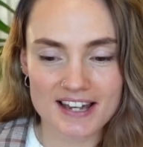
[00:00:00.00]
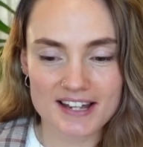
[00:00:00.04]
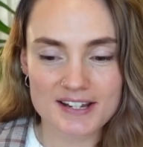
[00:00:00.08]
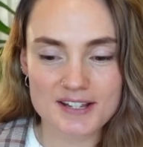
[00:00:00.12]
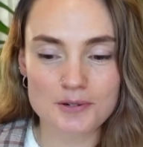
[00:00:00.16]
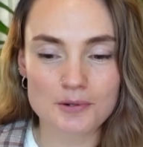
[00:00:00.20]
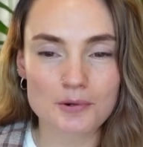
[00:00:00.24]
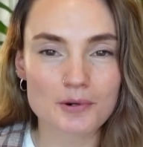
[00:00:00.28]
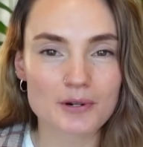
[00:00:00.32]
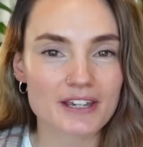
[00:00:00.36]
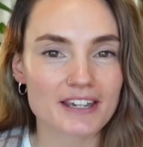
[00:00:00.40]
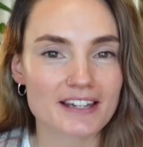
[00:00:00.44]

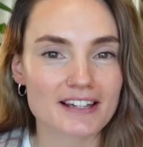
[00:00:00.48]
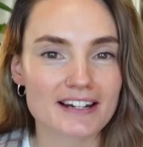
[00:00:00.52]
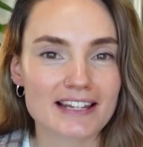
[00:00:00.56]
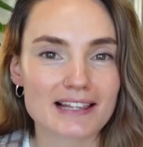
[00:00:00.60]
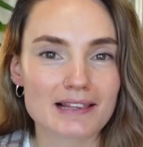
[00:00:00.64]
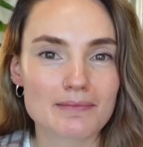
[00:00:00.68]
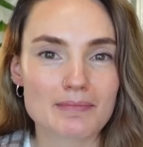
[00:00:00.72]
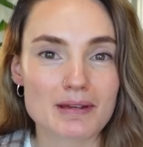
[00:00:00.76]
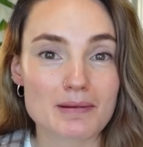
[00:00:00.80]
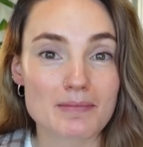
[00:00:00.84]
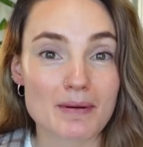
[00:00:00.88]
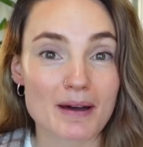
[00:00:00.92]
talking a
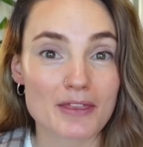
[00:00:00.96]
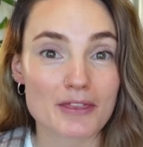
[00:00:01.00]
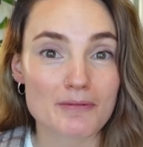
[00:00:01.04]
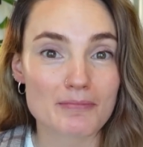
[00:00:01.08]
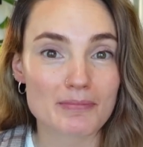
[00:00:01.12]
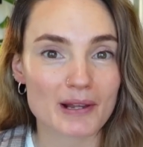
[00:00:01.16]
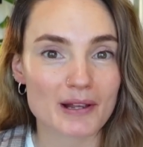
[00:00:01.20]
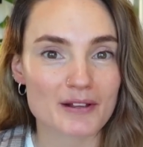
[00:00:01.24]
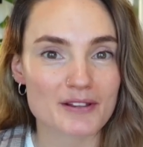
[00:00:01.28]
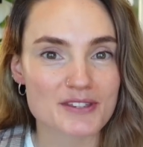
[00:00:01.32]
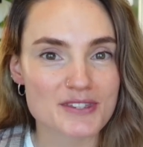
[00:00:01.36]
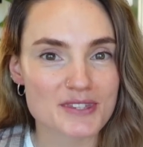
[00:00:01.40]
little bit about the
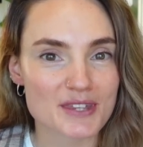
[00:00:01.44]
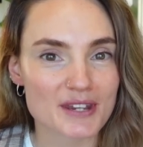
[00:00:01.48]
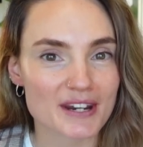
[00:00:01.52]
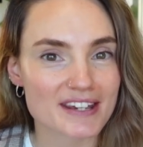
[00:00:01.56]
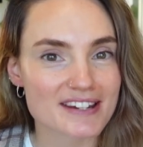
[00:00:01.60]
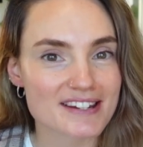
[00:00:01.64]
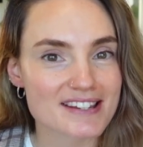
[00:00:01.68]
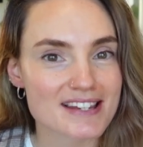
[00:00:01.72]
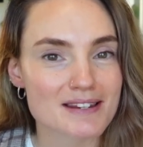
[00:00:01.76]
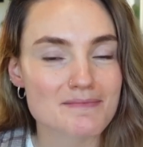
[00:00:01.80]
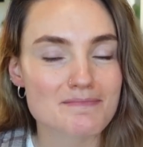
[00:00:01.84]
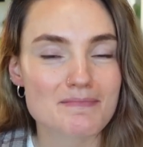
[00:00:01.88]
plants that I
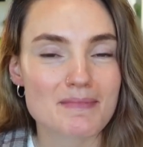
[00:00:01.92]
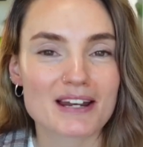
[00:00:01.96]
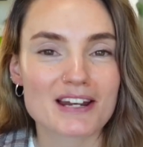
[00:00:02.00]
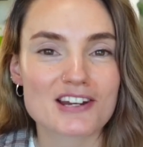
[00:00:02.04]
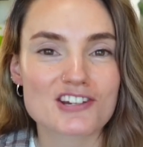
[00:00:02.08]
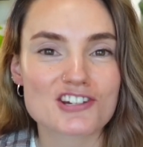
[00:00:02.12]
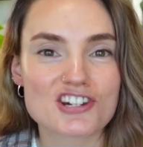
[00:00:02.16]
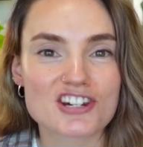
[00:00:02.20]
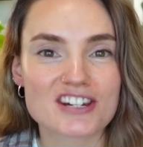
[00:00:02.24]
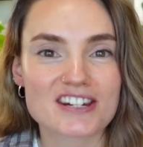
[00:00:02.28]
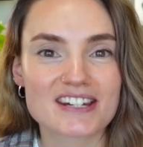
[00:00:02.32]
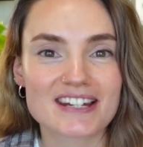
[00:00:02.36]
did
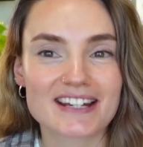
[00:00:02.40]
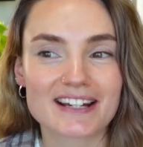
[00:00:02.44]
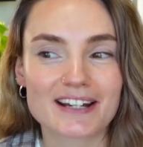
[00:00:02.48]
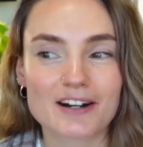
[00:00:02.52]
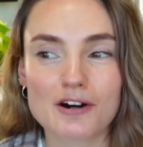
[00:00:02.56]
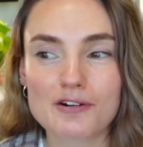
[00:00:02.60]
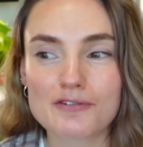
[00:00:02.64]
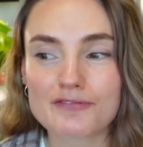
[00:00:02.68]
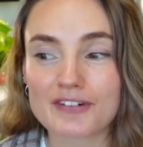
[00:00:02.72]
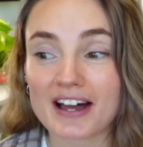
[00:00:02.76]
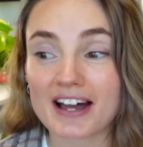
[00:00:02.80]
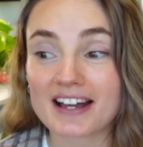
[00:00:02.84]
manage to tick
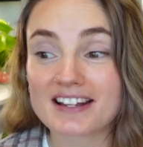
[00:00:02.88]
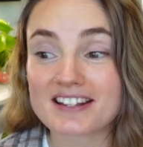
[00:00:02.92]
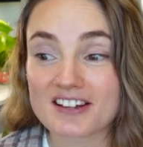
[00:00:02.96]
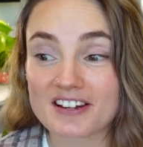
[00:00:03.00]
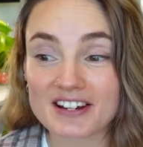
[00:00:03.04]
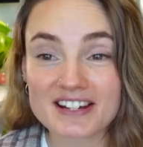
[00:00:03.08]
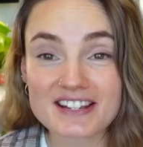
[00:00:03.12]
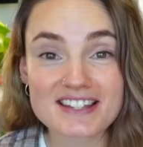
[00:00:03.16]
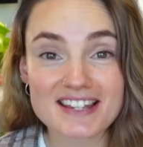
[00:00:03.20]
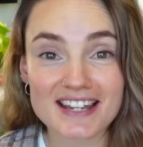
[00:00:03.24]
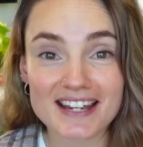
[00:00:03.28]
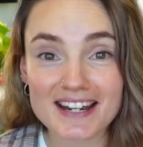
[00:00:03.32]
off, and
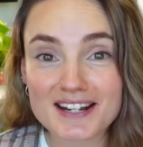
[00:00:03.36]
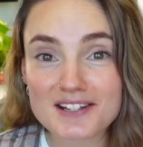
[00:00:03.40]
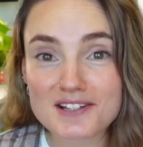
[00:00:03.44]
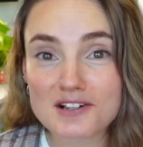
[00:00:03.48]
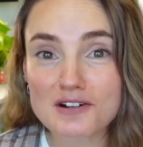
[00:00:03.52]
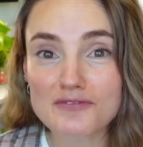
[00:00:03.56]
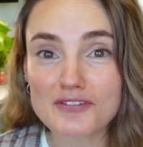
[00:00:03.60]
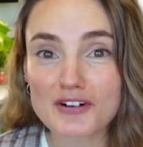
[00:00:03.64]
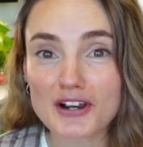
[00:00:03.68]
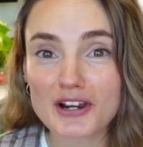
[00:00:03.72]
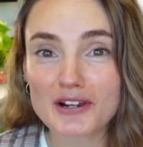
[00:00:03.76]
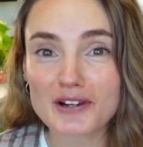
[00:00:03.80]
I ticked
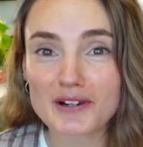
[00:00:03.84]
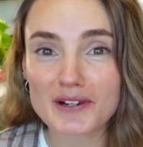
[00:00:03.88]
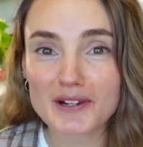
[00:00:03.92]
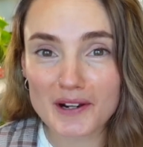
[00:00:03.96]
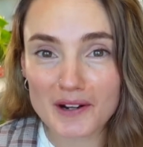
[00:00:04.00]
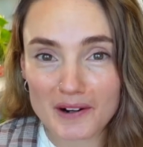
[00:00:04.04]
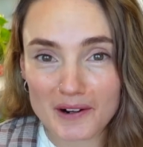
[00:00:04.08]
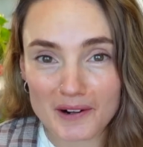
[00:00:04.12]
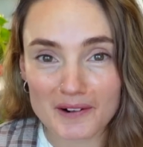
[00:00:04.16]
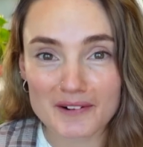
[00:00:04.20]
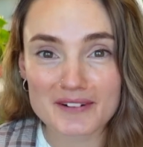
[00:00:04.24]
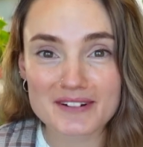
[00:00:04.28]
off a
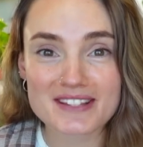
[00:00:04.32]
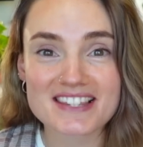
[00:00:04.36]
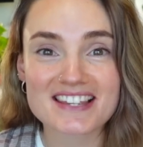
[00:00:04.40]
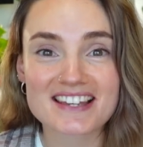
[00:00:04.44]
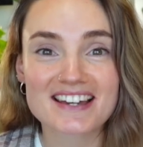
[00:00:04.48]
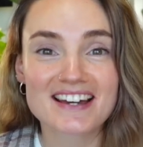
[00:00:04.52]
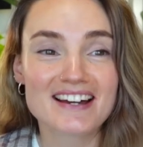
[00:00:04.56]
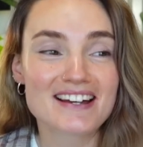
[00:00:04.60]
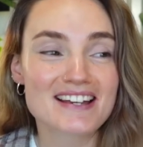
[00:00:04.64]
lot.